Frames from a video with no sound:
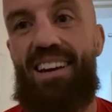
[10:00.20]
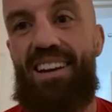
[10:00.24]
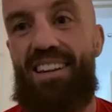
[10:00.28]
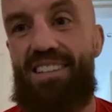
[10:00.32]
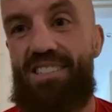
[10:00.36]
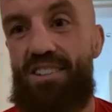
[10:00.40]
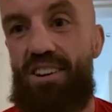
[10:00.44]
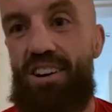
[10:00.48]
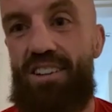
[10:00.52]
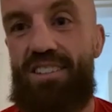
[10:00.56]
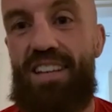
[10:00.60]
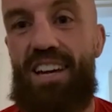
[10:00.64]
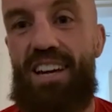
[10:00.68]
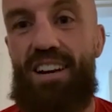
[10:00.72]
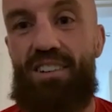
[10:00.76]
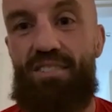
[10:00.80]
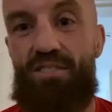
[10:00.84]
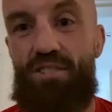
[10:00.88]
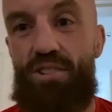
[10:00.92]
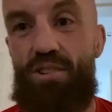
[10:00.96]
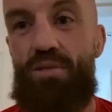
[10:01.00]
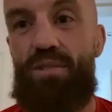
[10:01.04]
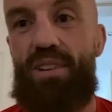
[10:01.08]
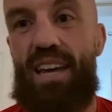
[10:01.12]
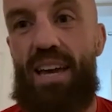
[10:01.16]
and he's got that
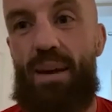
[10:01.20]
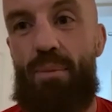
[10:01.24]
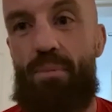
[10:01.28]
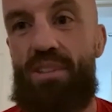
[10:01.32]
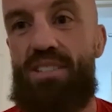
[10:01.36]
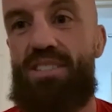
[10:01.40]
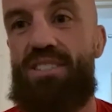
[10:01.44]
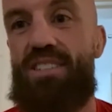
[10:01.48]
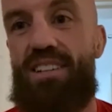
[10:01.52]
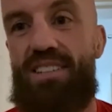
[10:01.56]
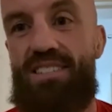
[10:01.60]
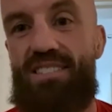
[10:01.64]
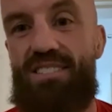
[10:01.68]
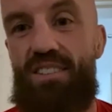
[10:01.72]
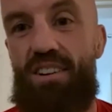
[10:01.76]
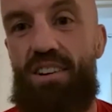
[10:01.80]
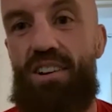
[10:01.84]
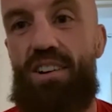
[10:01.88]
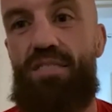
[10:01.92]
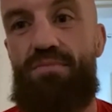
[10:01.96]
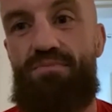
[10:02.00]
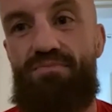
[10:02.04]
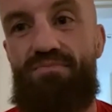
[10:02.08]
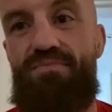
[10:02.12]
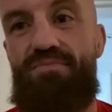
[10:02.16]
ground game. It's it's not
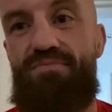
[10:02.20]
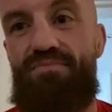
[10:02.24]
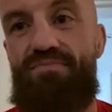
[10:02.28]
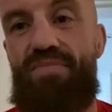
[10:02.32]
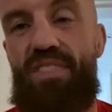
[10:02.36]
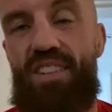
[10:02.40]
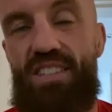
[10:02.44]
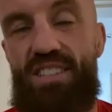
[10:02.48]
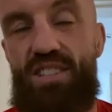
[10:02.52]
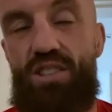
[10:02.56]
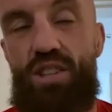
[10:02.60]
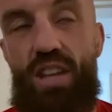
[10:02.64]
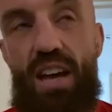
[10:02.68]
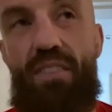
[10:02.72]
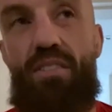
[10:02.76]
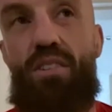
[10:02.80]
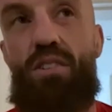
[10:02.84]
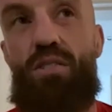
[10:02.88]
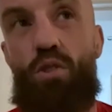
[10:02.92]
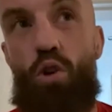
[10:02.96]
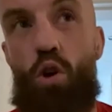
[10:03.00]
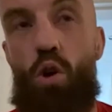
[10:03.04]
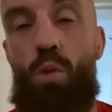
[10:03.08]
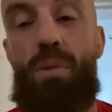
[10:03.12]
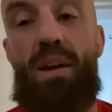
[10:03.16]
a it's never
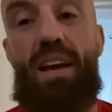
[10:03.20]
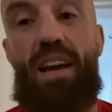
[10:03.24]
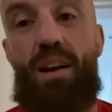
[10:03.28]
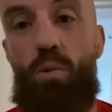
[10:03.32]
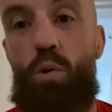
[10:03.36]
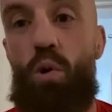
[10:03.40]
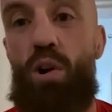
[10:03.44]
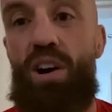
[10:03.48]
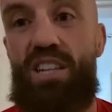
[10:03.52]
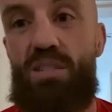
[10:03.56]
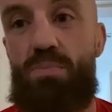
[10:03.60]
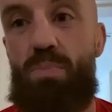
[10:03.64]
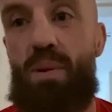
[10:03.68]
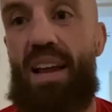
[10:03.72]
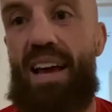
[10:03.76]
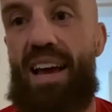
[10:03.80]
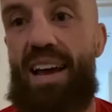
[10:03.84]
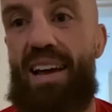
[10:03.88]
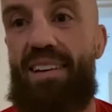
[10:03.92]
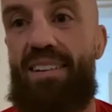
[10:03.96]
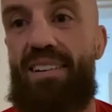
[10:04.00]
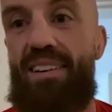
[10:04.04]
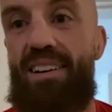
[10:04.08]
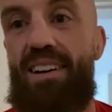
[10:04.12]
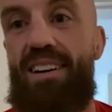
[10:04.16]
normally a wise
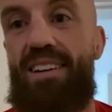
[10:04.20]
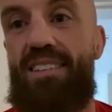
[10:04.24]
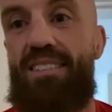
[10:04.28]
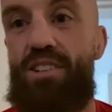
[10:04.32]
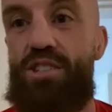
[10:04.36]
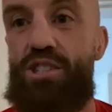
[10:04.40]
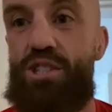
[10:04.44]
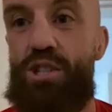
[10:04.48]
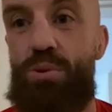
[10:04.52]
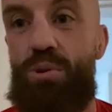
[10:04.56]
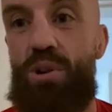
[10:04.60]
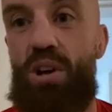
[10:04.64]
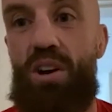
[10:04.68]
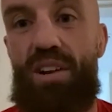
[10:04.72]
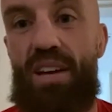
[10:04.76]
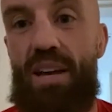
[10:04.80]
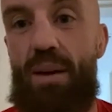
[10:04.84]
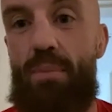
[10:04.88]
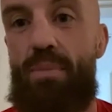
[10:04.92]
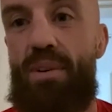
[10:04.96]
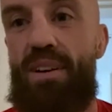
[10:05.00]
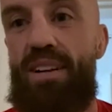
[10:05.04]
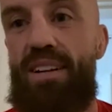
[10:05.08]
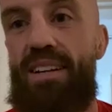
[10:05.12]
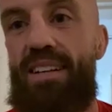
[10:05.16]
plan to shoot on
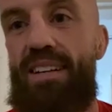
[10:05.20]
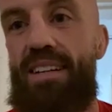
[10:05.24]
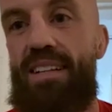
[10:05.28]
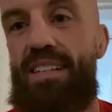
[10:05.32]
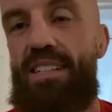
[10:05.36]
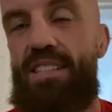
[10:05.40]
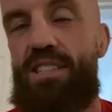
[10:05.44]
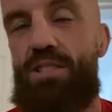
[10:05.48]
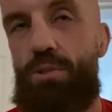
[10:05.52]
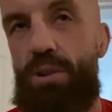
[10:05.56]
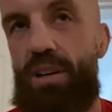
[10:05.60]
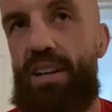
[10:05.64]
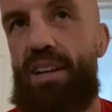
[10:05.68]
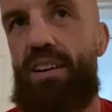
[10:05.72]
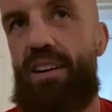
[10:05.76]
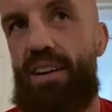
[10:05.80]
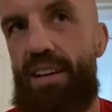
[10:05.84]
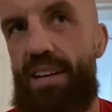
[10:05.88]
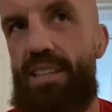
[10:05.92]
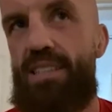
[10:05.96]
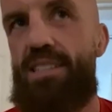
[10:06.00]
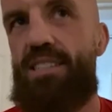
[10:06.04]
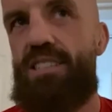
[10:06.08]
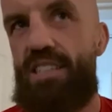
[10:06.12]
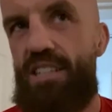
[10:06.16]
him. So I can I
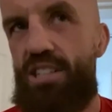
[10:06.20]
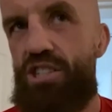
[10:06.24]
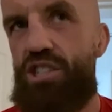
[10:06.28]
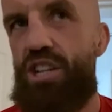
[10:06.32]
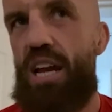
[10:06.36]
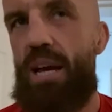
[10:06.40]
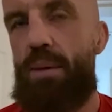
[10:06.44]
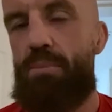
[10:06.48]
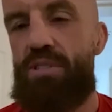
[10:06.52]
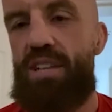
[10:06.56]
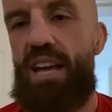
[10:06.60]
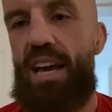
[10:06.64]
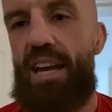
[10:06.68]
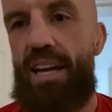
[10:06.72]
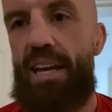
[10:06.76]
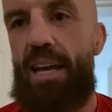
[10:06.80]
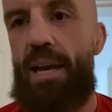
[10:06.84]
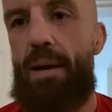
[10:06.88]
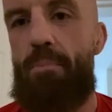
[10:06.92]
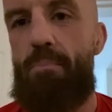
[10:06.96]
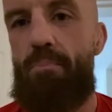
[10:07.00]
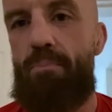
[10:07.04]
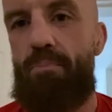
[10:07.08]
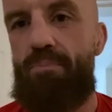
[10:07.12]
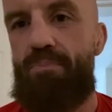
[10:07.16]
can see James getting
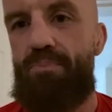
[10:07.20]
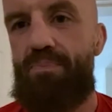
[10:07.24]
him.